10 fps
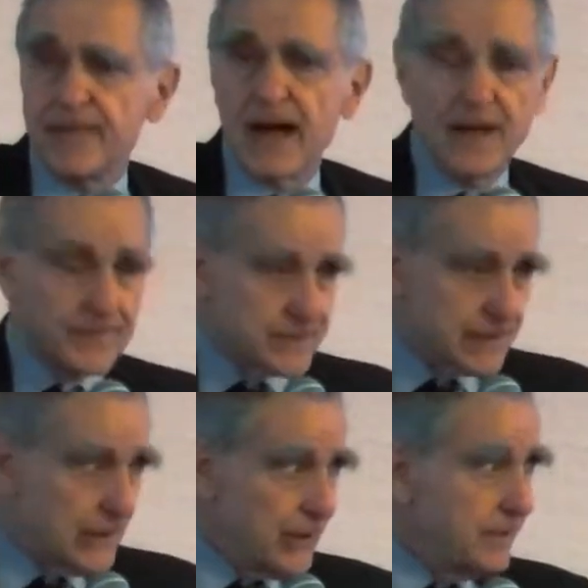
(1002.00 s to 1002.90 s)
on
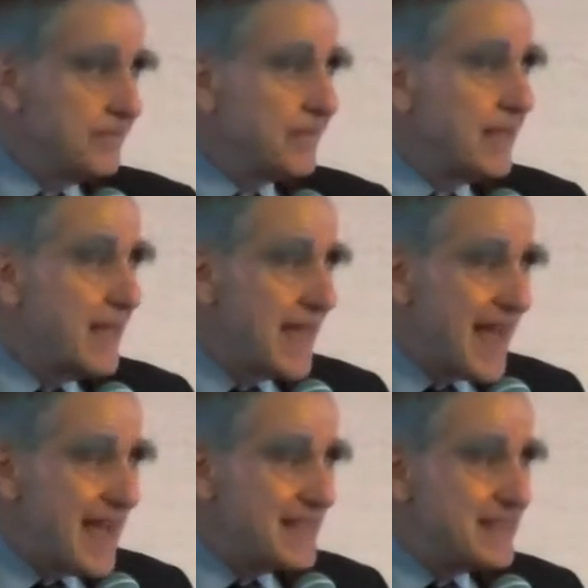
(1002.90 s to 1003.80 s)
this law,
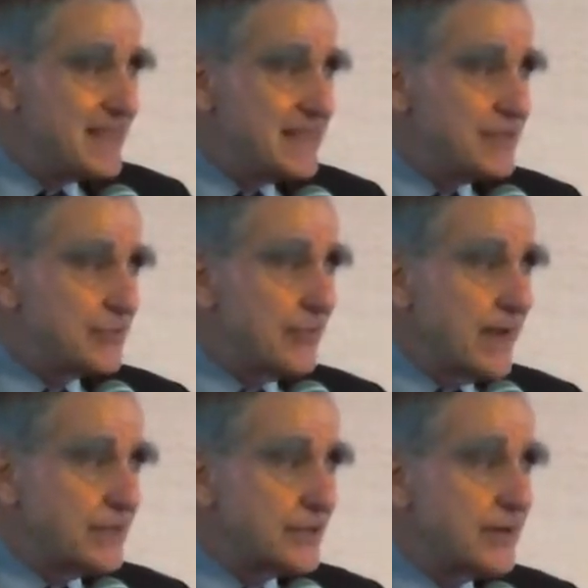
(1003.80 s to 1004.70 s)
and the
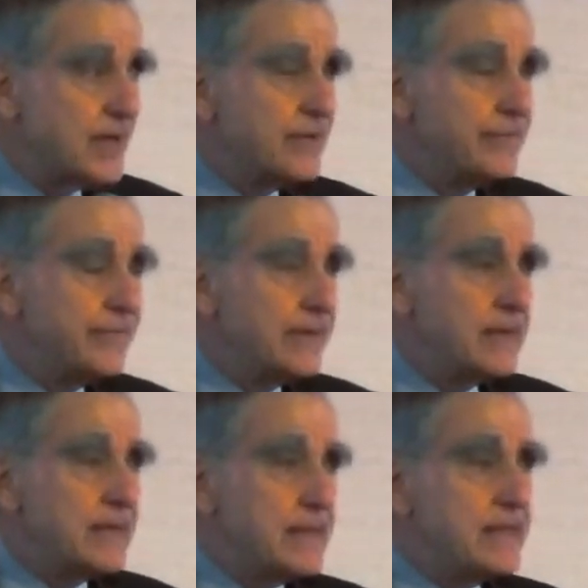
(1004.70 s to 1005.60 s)
director of
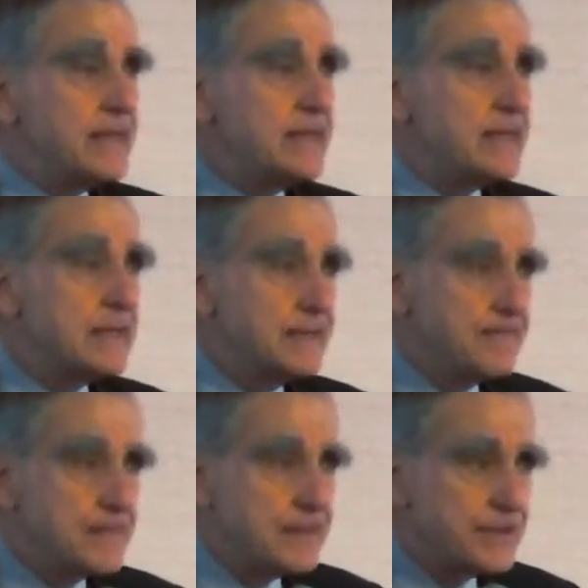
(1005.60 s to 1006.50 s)
the
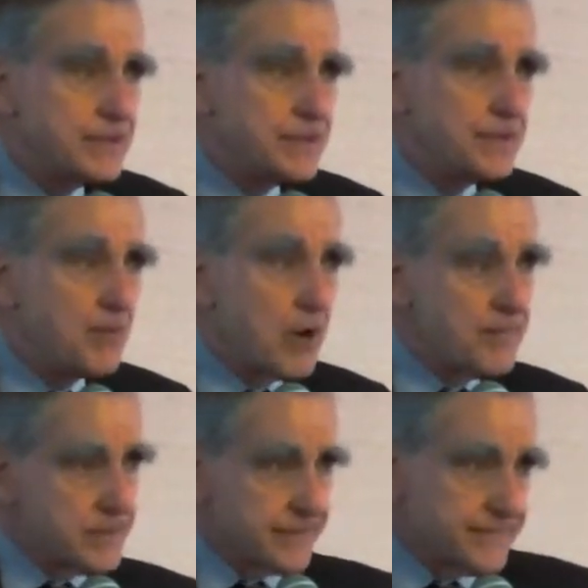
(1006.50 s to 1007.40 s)

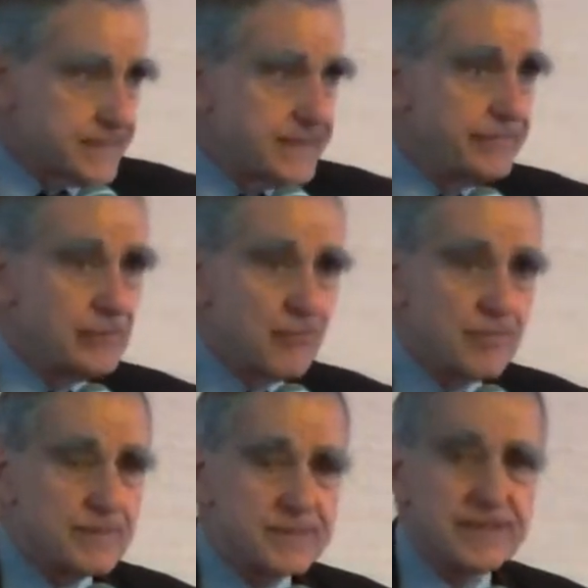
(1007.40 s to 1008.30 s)
Department of Civil
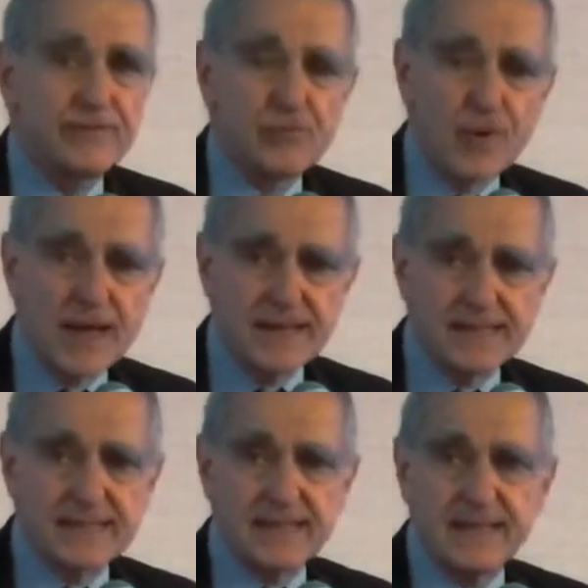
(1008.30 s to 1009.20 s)

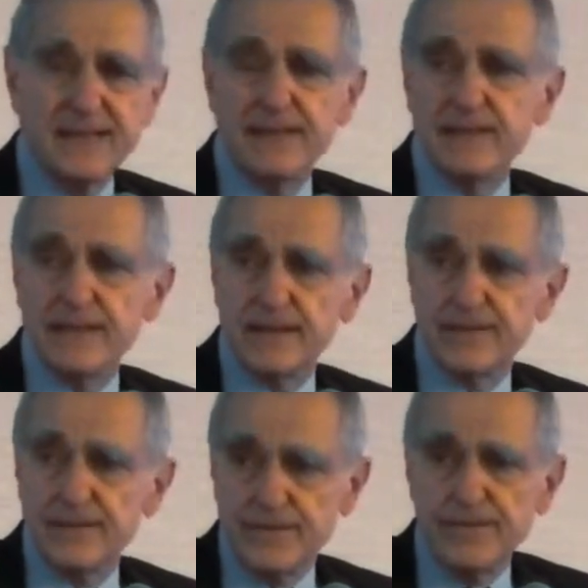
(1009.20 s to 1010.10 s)
Rights in
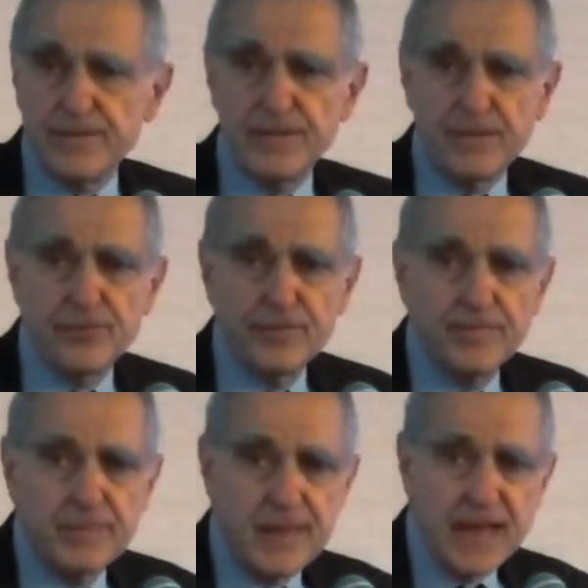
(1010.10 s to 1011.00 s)

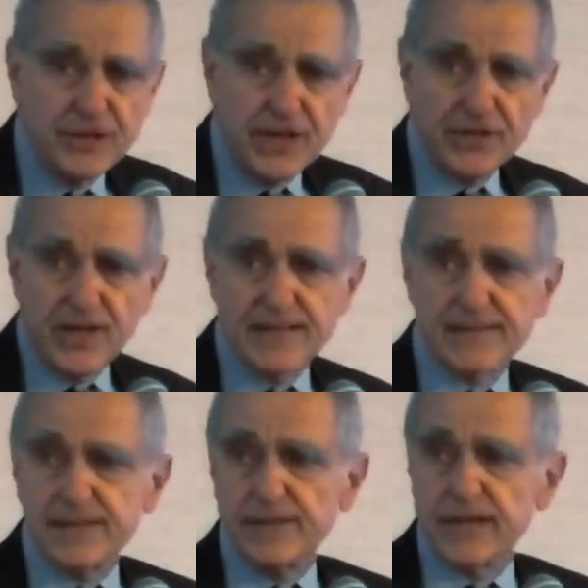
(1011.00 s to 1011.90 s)

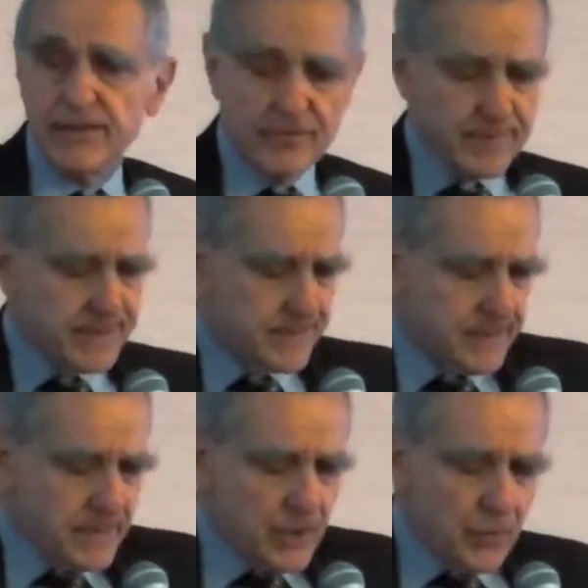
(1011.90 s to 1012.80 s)
HHS, in the government,
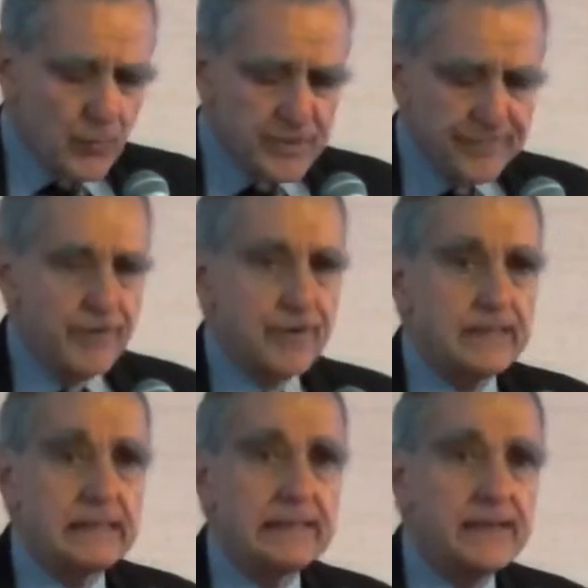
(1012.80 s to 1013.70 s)
was very
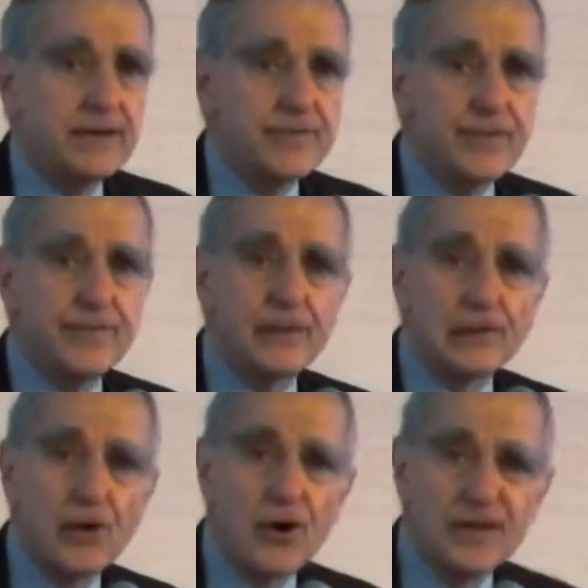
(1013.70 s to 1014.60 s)
clear that the
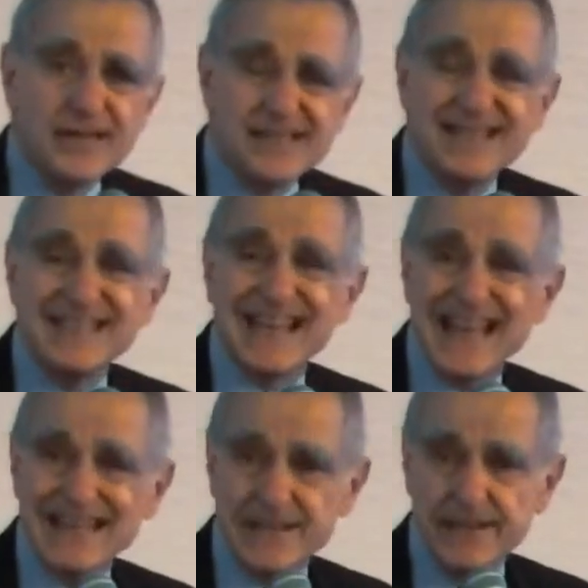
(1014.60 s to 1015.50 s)
law is
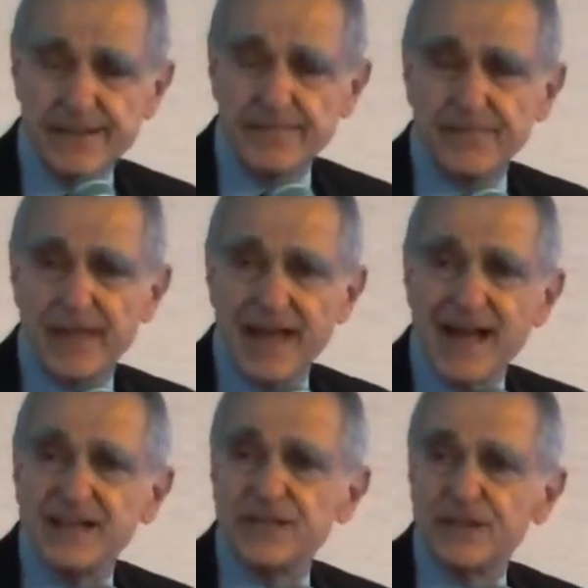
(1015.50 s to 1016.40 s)
intended
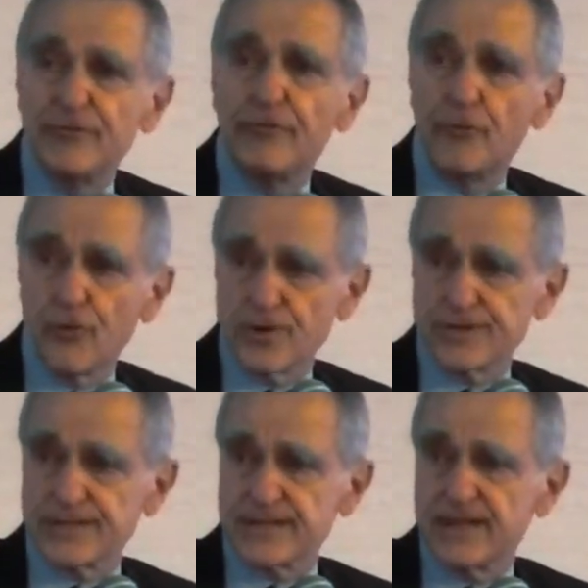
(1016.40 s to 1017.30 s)
and it's
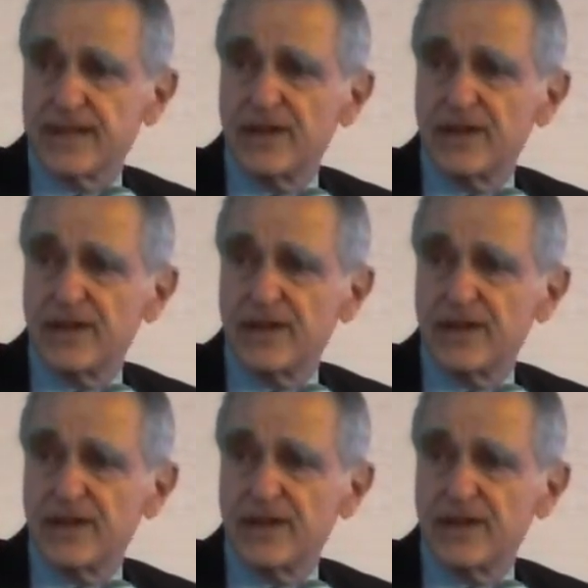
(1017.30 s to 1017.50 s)
enforced